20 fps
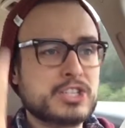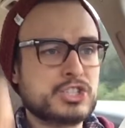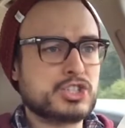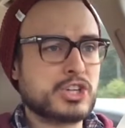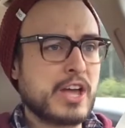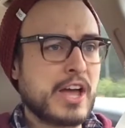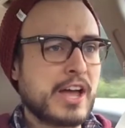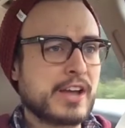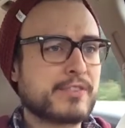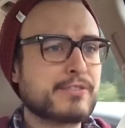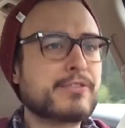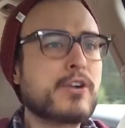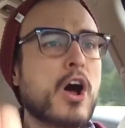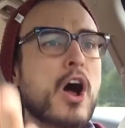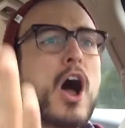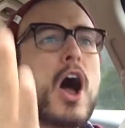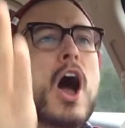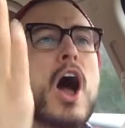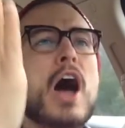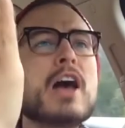Jack
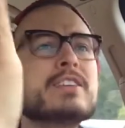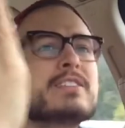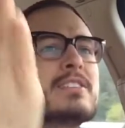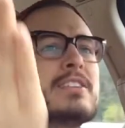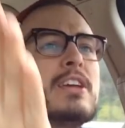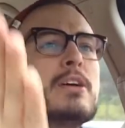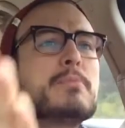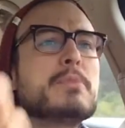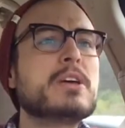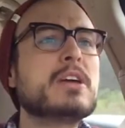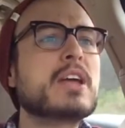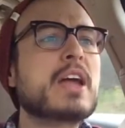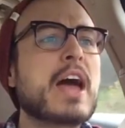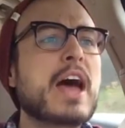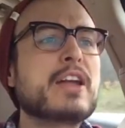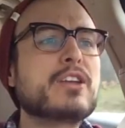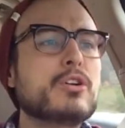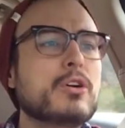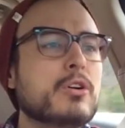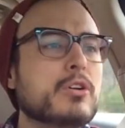Frost nipping
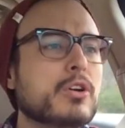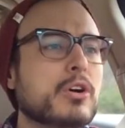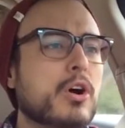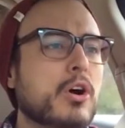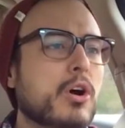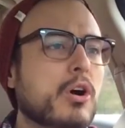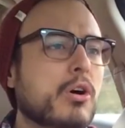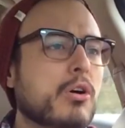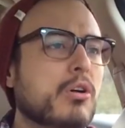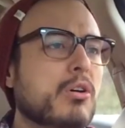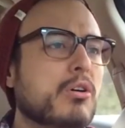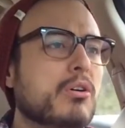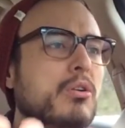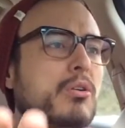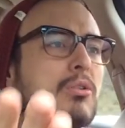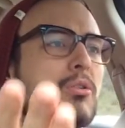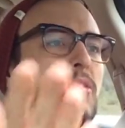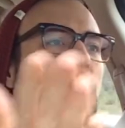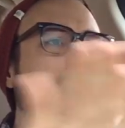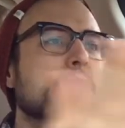at your
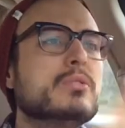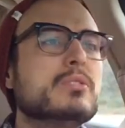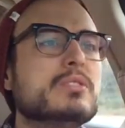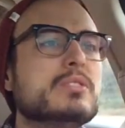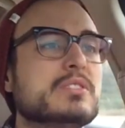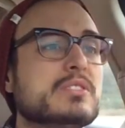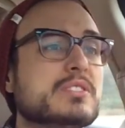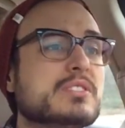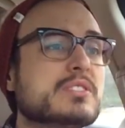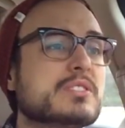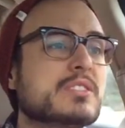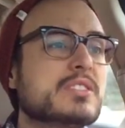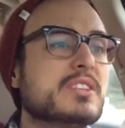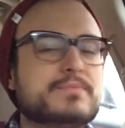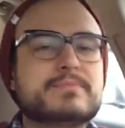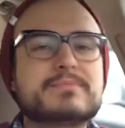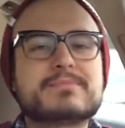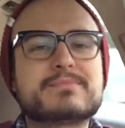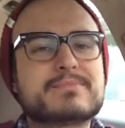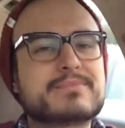nose.
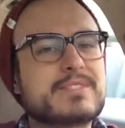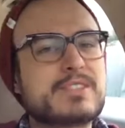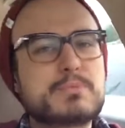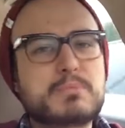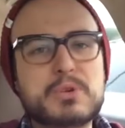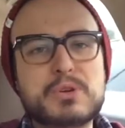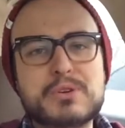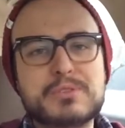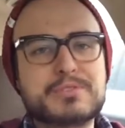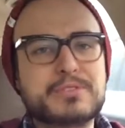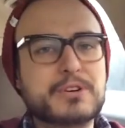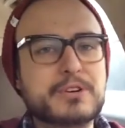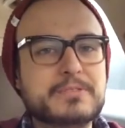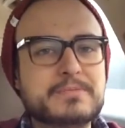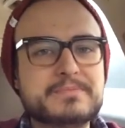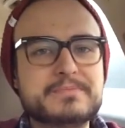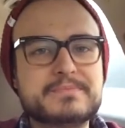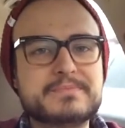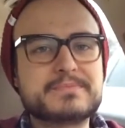It's beautiful.